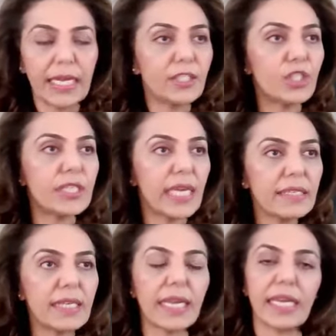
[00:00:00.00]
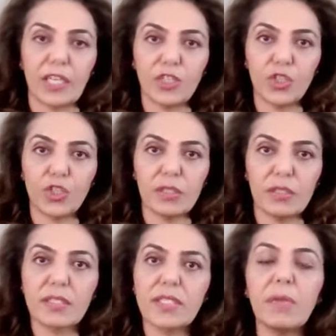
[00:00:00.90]
In today's age,
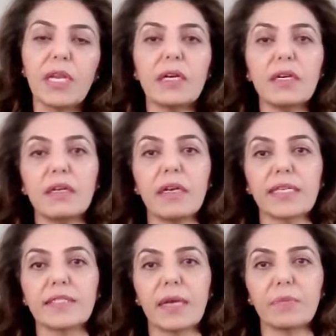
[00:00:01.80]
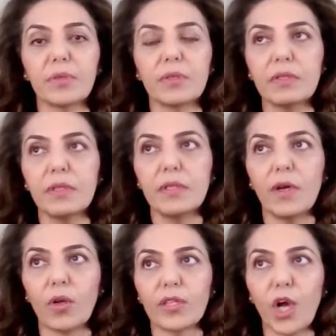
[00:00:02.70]
the similar example
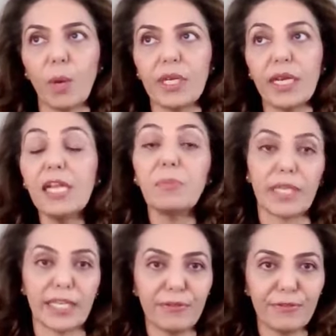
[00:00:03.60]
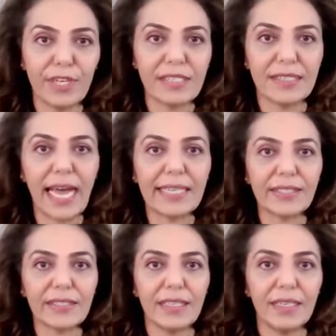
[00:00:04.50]
or the common ill belief is that